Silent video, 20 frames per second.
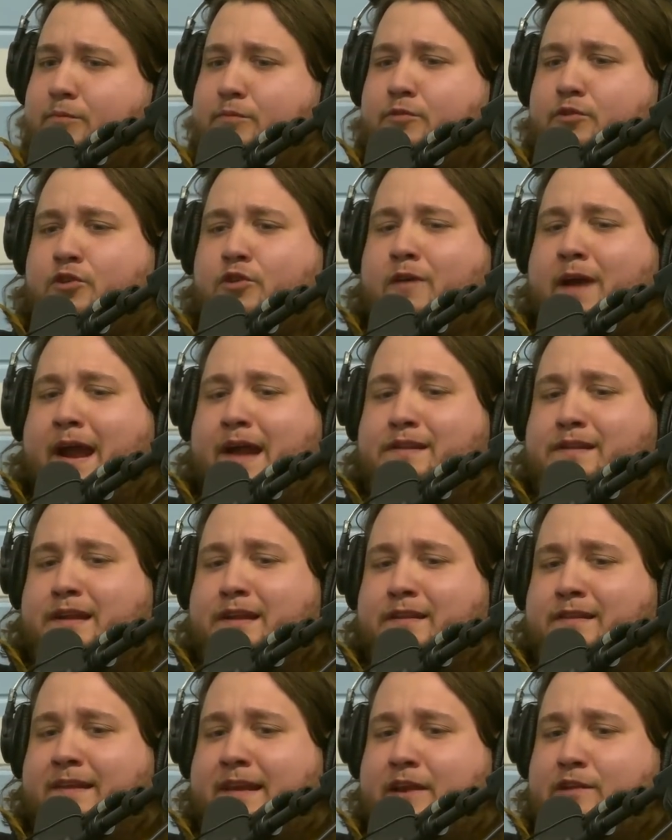
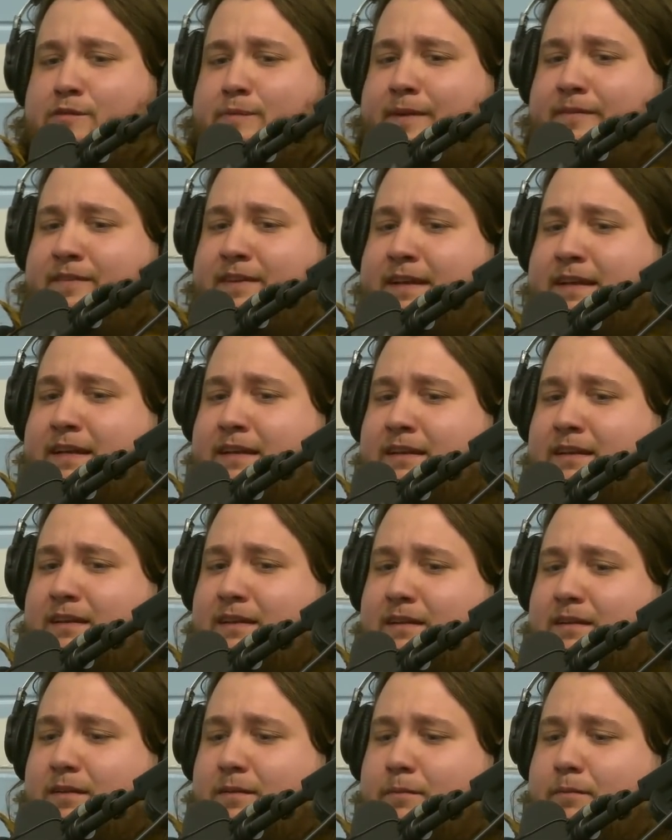Craziest things we have
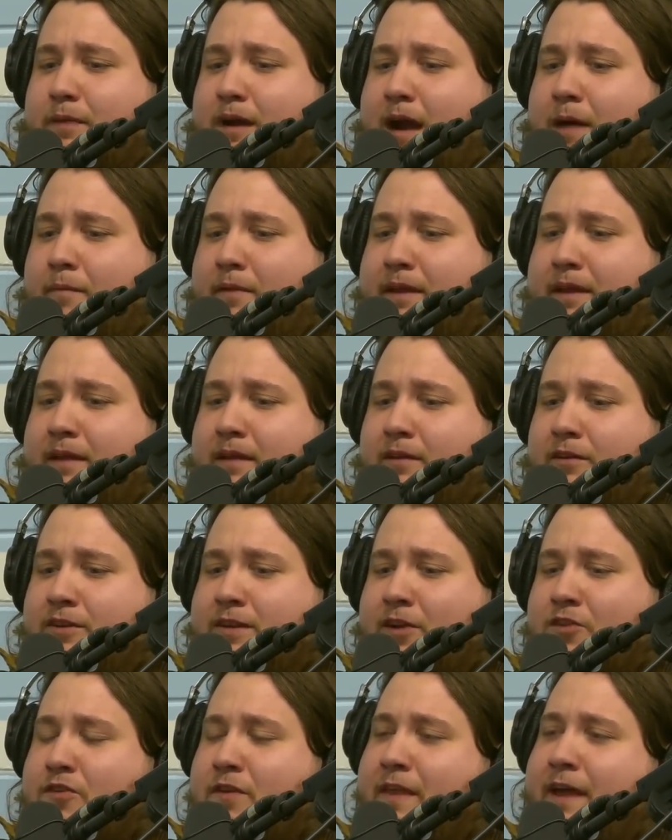did Probably. We'll
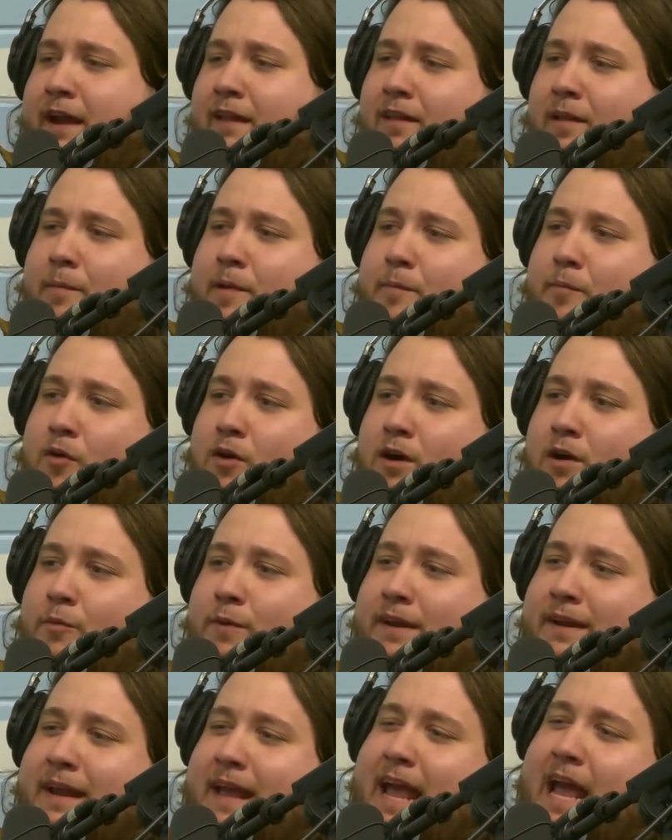touch on that a little bit more.
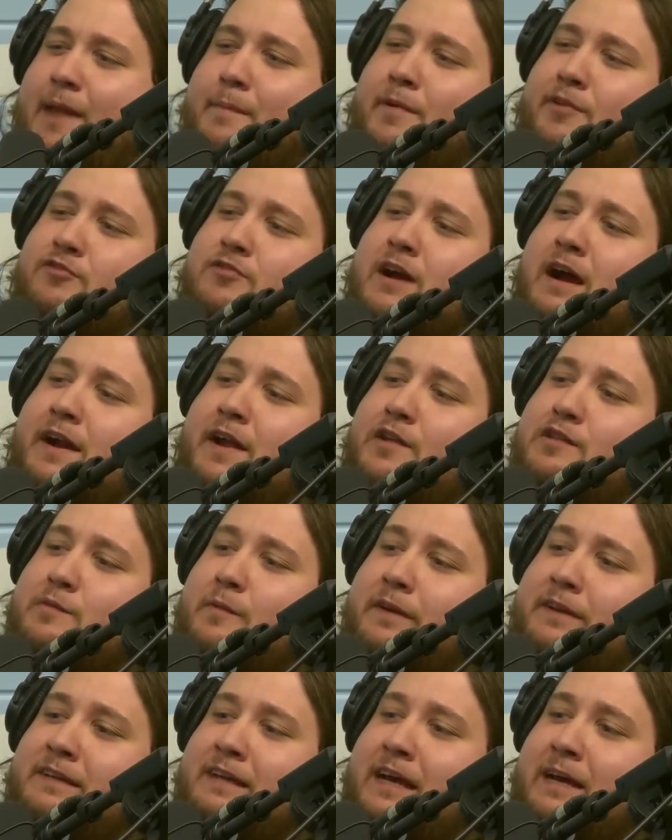We did yeah.
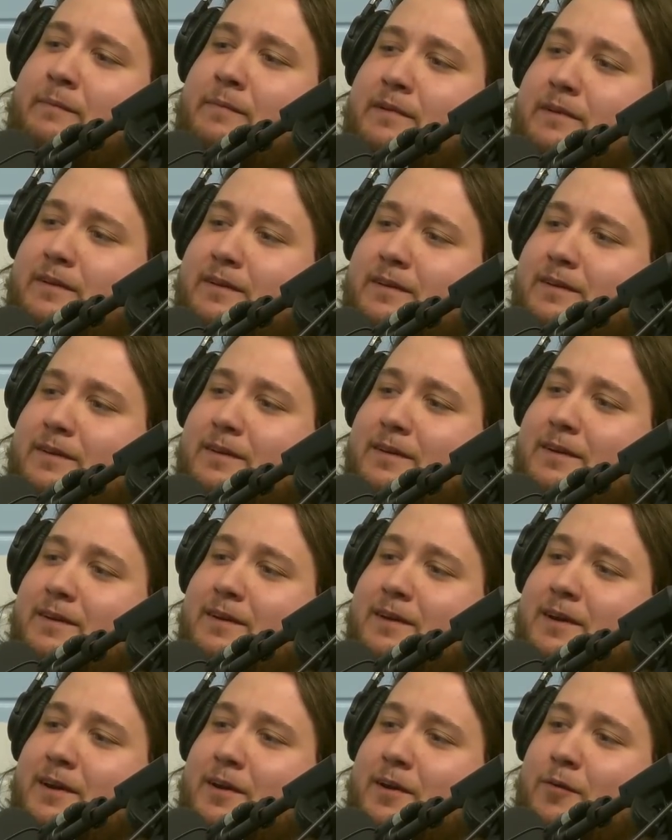animatronics one time.
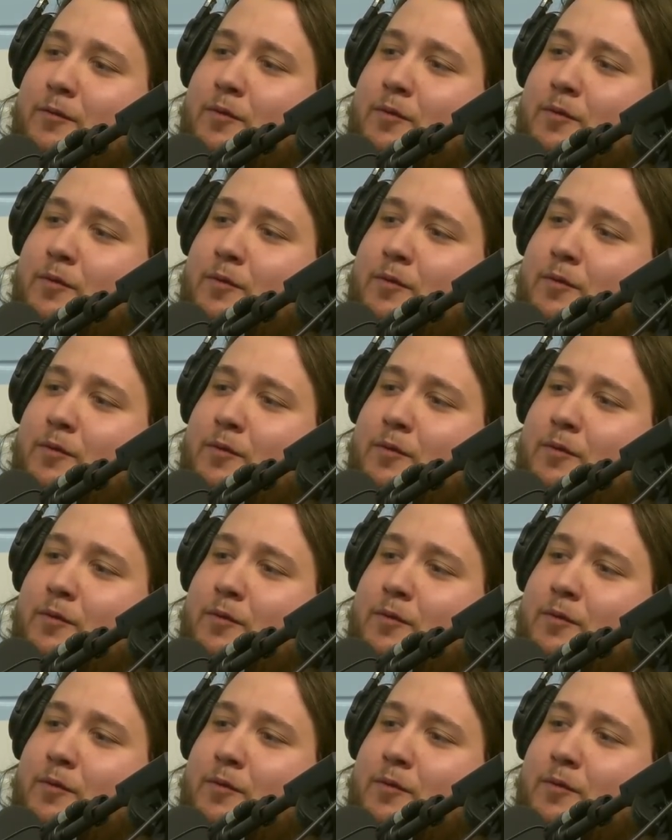Okay.